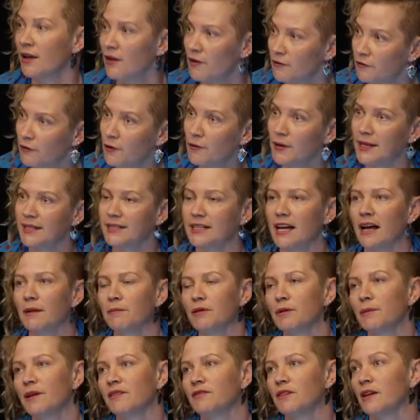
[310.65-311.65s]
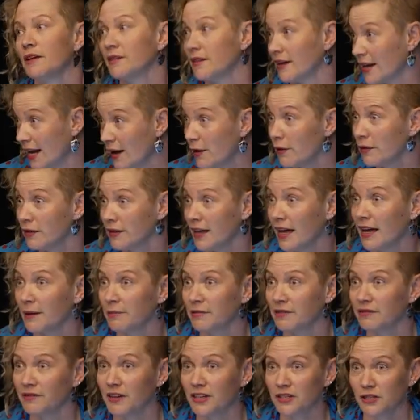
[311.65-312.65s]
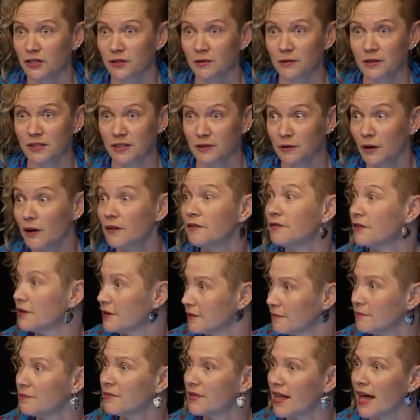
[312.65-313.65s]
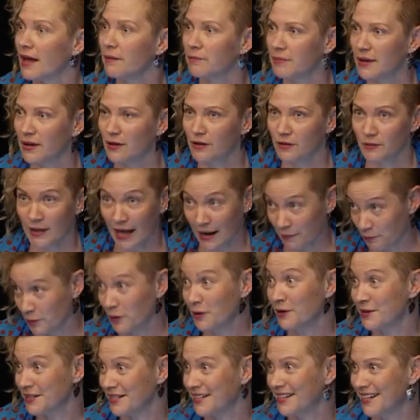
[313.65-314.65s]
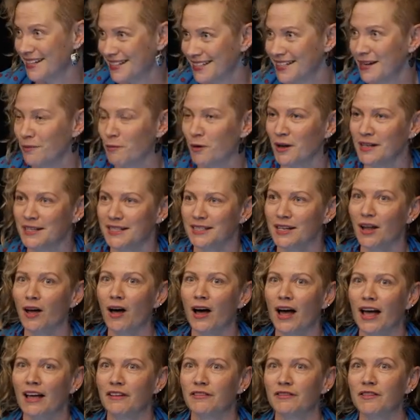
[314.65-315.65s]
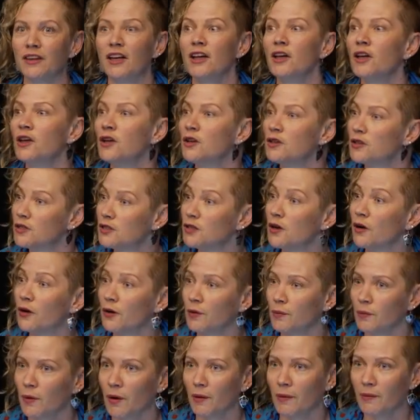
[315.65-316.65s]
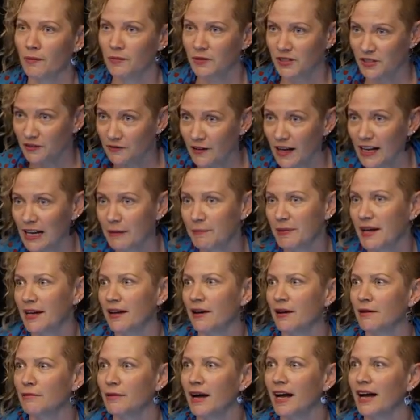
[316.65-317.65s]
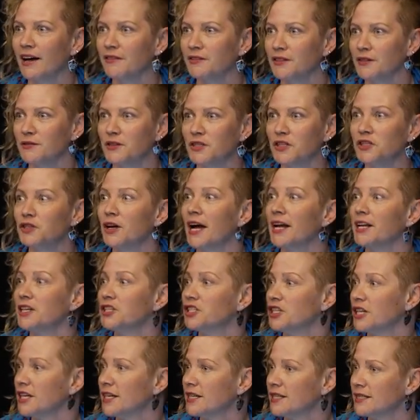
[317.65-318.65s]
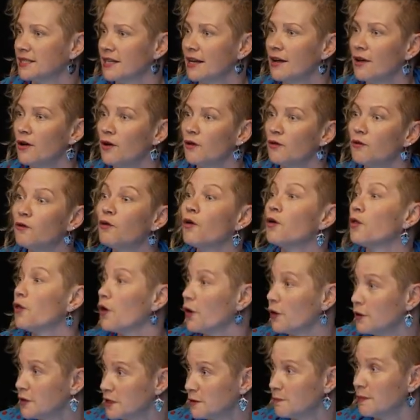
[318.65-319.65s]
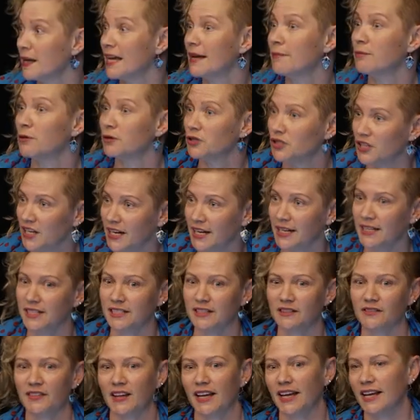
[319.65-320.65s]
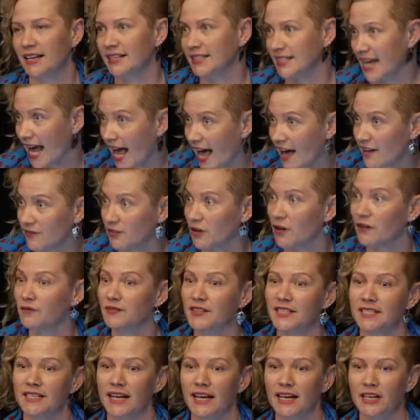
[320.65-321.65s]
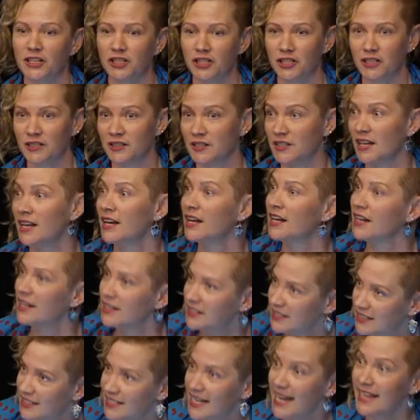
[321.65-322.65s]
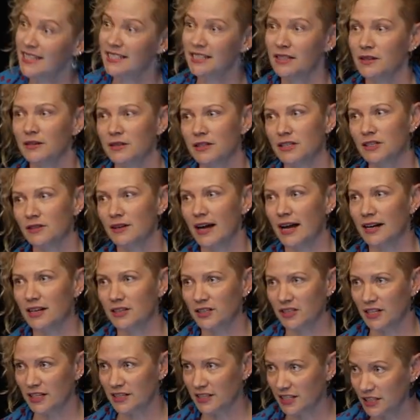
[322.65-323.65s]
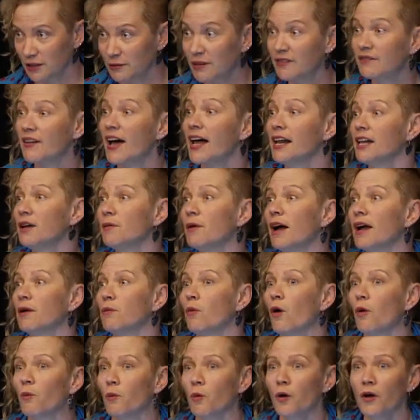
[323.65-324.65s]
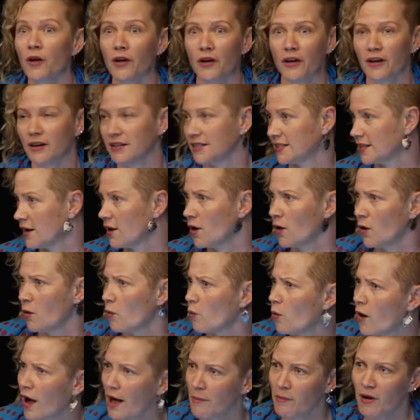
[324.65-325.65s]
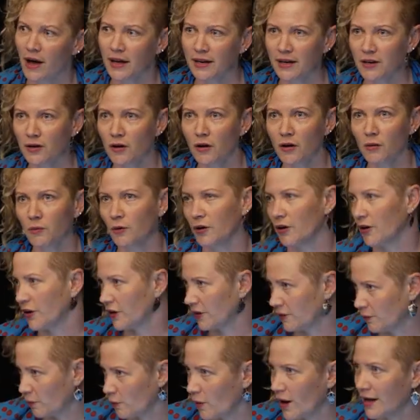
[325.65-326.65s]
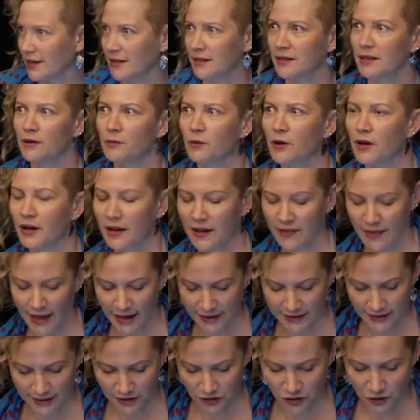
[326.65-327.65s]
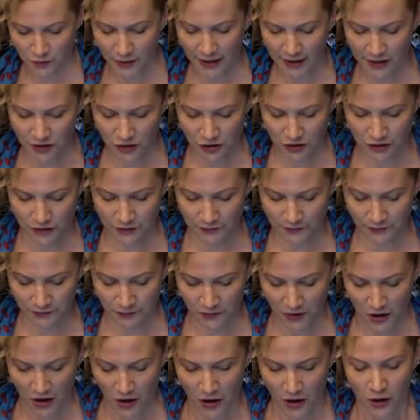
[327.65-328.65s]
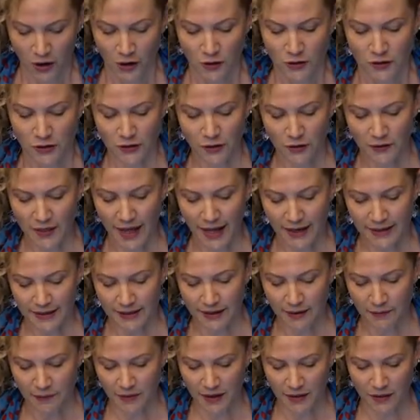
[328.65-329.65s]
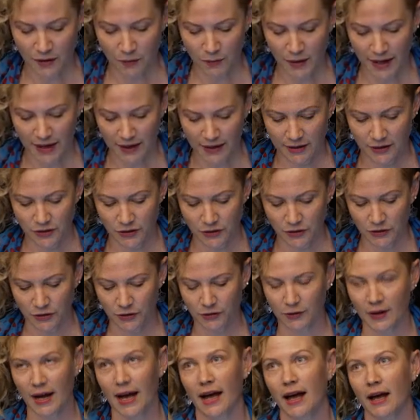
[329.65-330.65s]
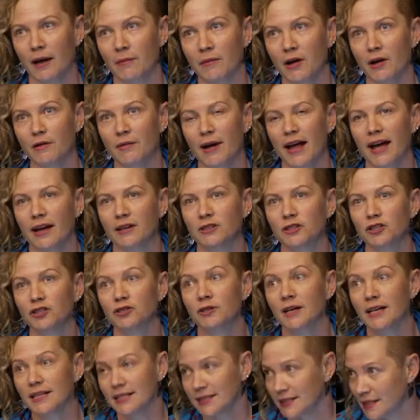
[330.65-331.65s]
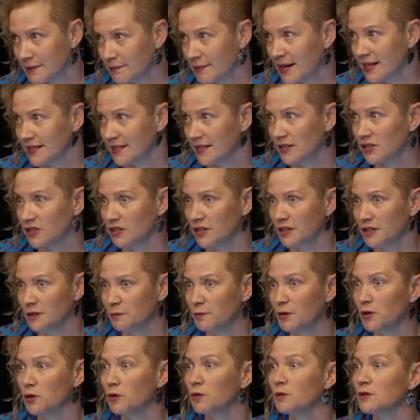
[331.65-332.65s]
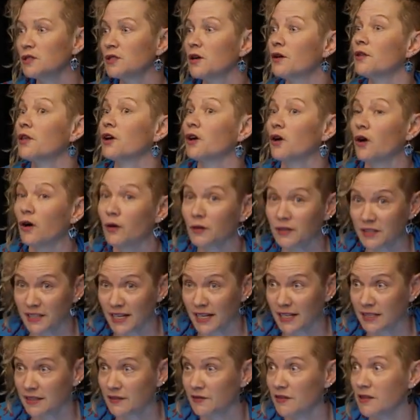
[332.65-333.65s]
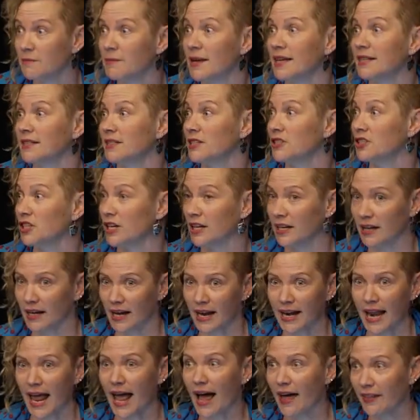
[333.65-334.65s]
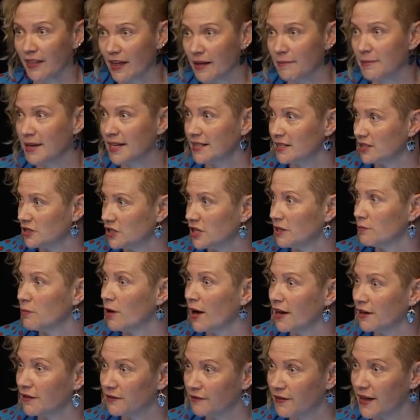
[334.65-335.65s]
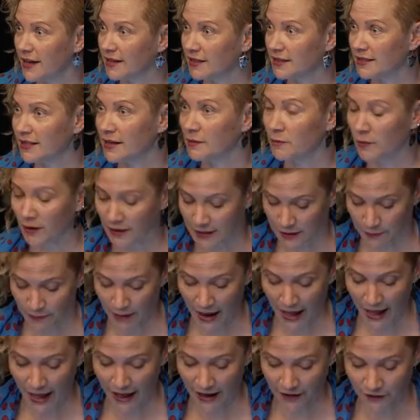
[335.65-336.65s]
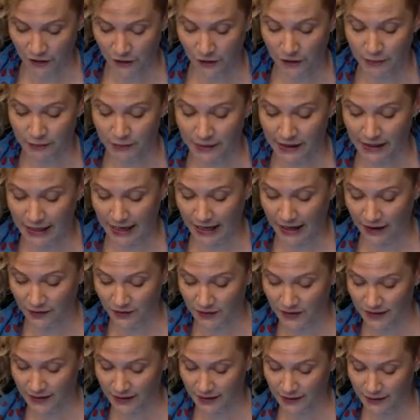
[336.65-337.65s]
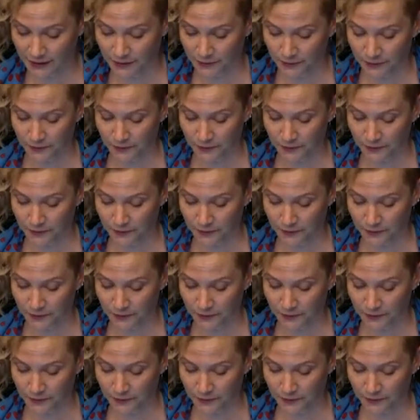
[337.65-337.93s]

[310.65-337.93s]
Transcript: For example, we've learnt that healthcare professionals are often that person in someone's life. So developing a raft of strategies for those people to intervene, to have conversations, to test those strategies, to evaluate what works. Why might it not work? Why didn't it work in that situation? So that's something that we can do around trusted messengers, but also the content of the messaging and how that messaging might affect someone's behaviour and beliefs.